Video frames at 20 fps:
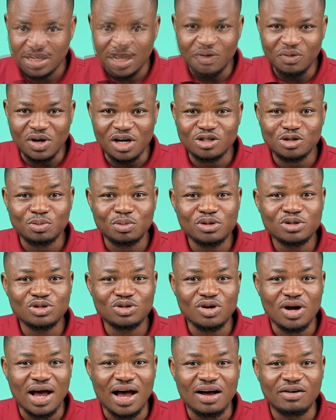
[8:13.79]
and we are supposed
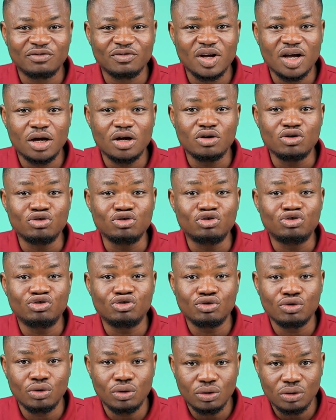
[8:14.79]
to have
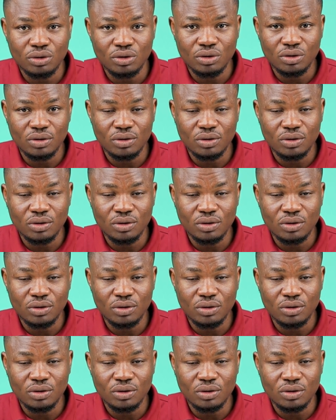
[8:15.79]
ndru,